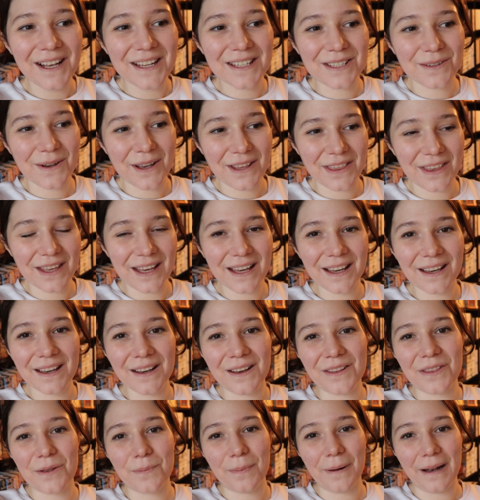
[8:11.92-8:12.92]
So I think
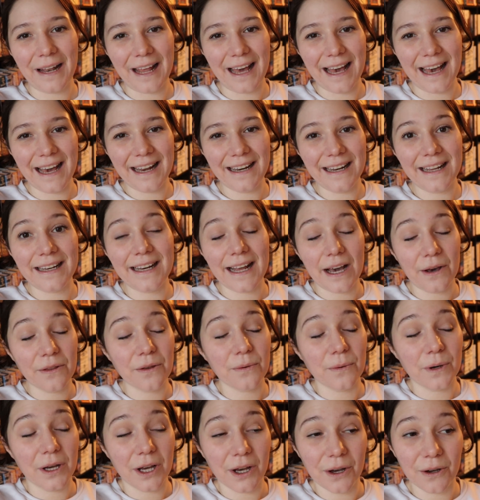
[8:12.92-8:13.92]
the plan now
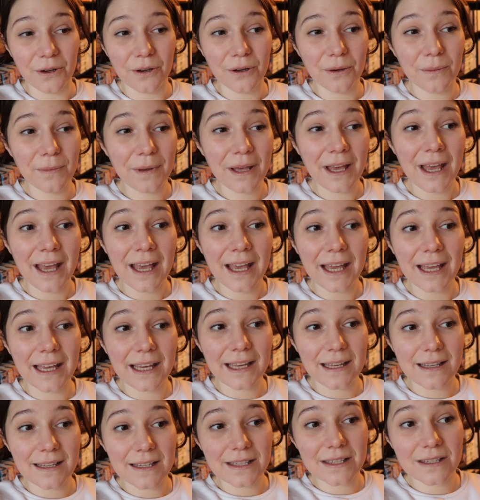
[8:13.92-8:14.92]
that we're home
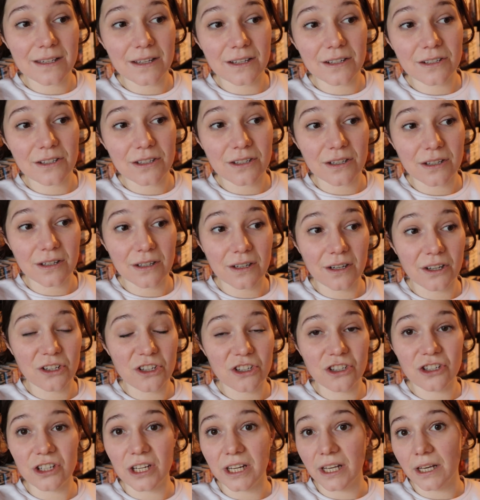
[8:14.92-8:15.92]
is to
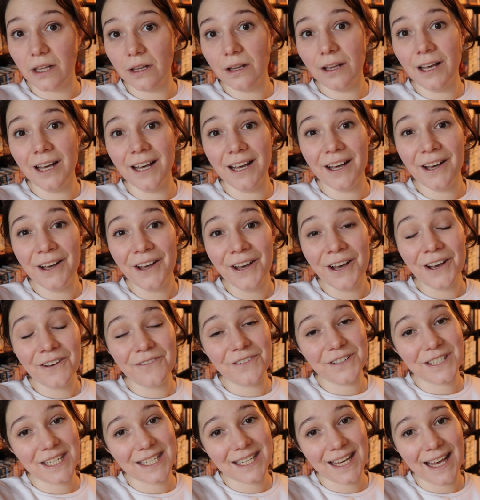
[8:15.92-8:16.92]
chill
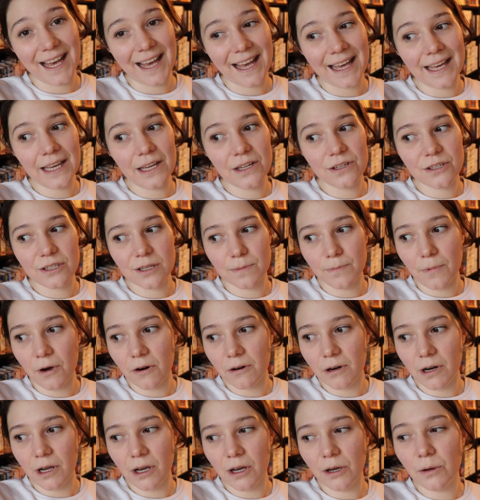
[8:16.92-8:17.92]
for today and
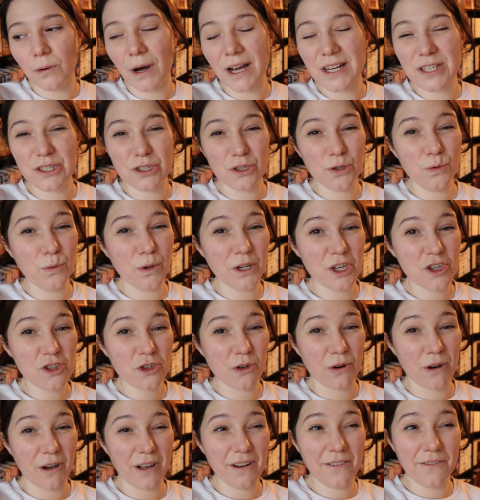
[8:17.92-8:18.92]
tomorrow. I do want to
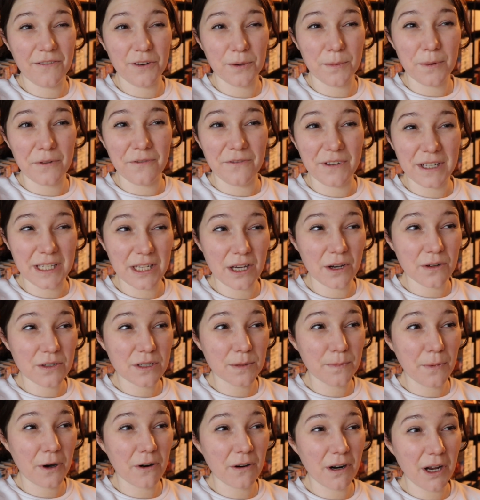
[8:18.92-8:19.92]
try and film a video
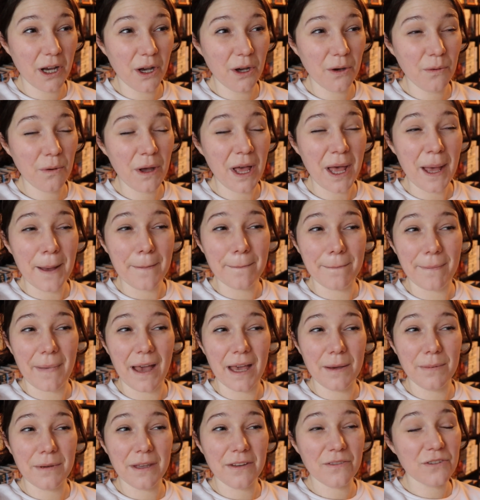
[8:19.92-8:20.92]
tomorrow,
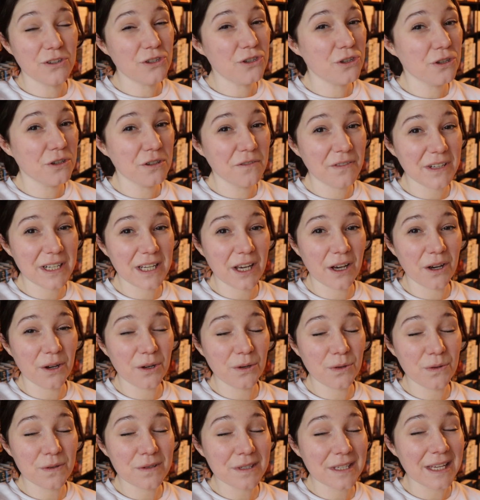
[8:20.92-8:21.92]
maybe even two
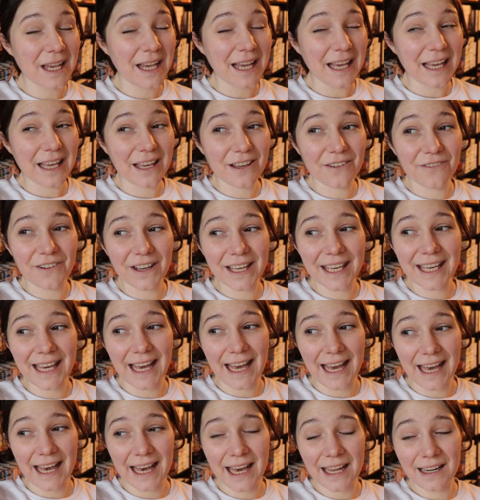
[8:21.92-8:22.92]
videos if I
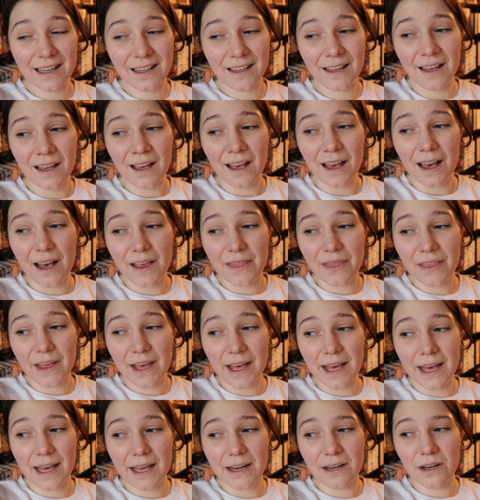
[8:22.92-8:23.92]
can, and
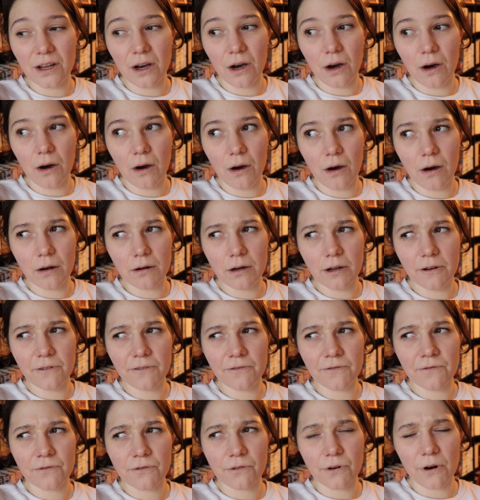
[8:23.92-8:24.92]
then on
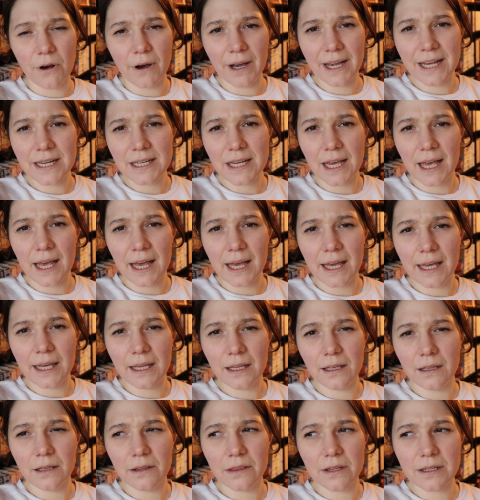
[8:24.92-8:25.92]
Friday,
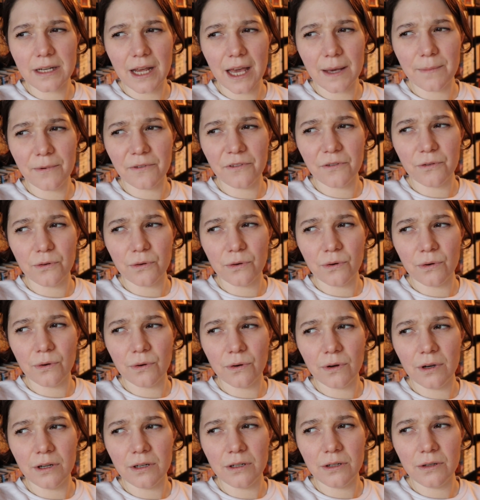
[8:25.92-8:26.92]
the day
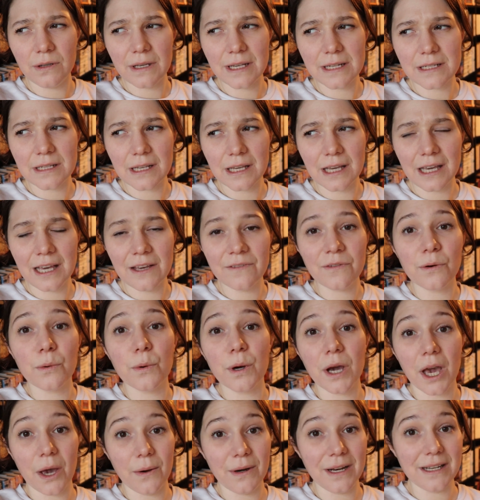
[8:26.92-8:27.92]
before New Year's Eve,
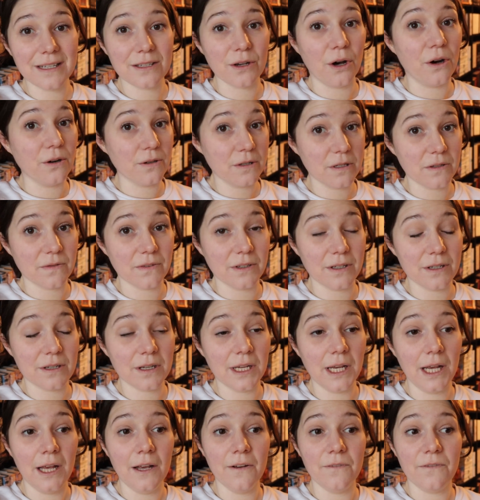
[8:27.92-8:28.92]
we're going into Oxford
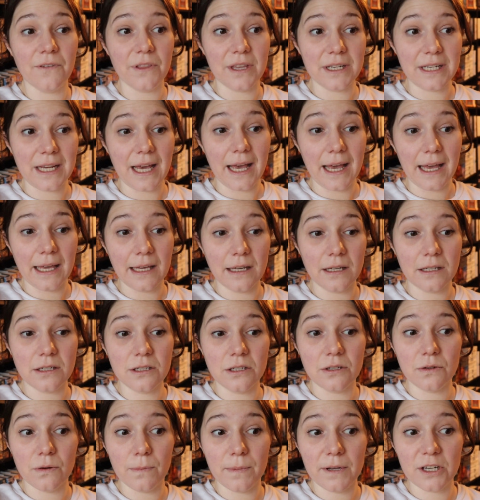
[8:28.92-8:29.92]
for the day
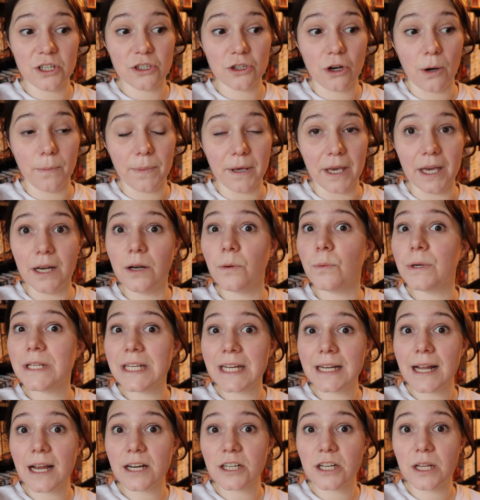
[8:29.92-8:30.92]
to do a bit of shopping. We
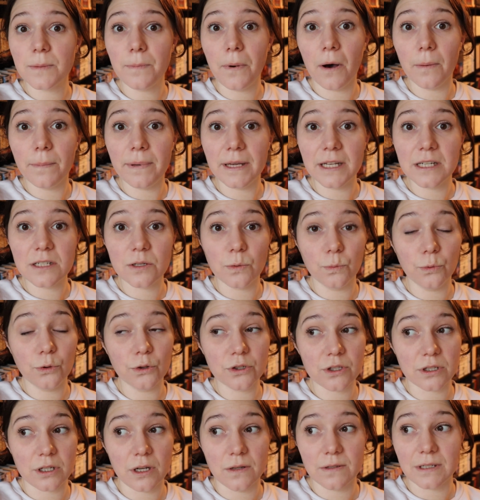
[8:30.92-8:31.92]
did actually pop into
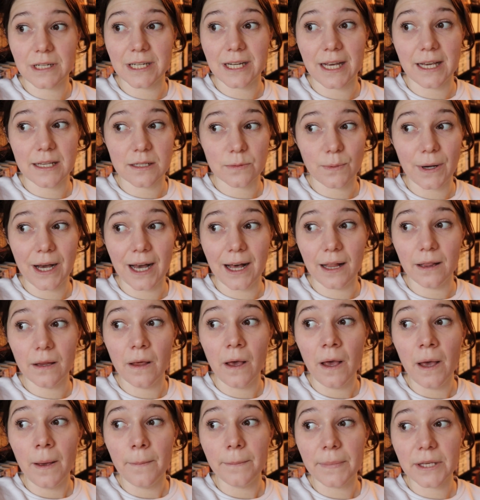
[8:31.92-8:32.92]
Waterstones today as well
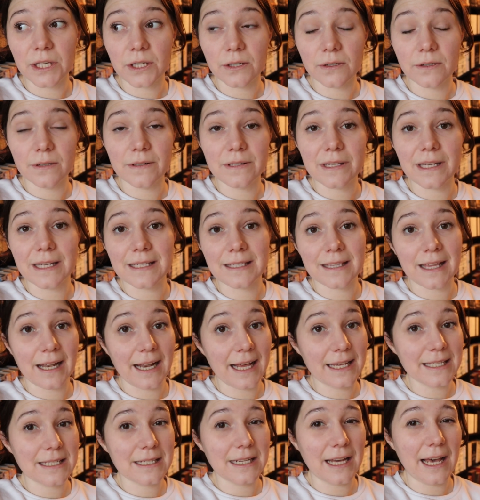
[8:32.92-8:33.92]
because it's the
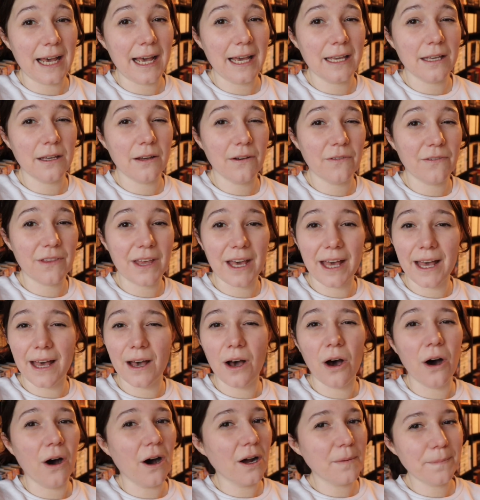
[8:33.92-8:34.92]
last day of their
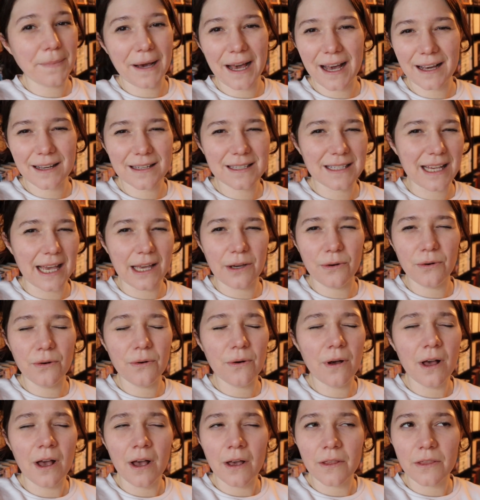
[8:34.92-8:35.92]
hardback
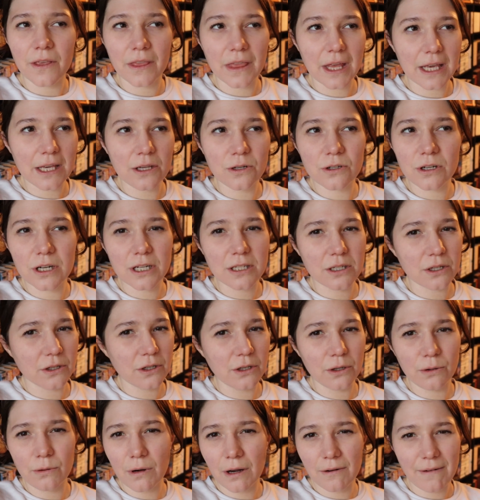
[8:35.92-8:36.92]
sale that they usually
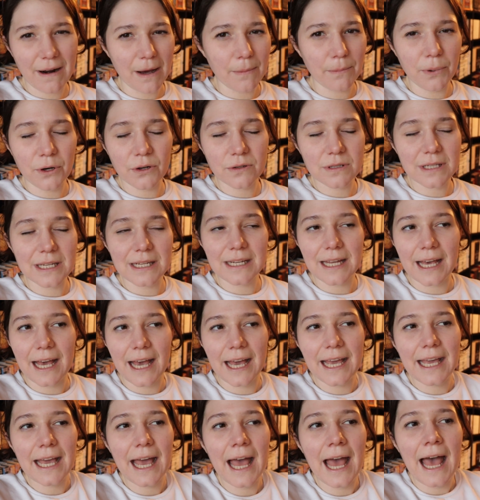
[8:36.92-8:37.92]
do around Boxing
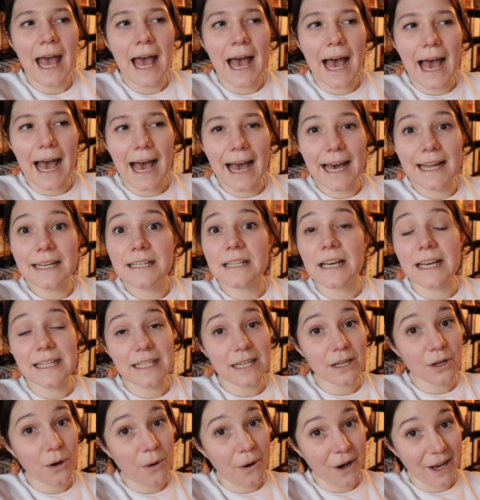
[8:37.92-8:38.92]
Day, and I
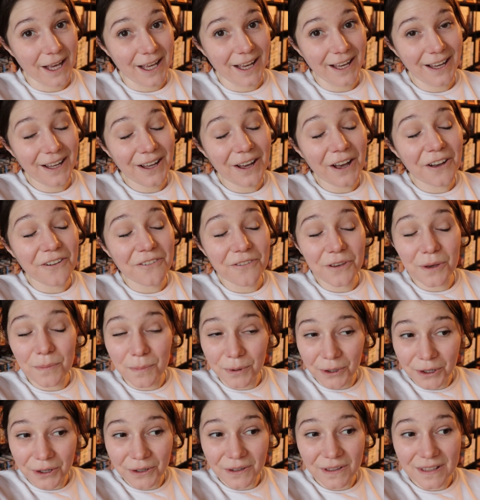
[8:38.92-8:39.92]
did acquire a few
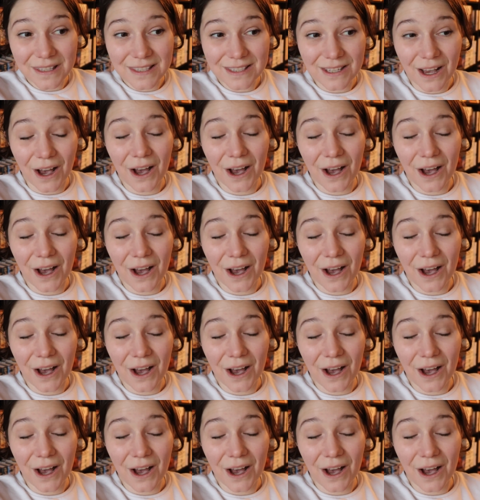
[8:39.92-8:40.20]
books.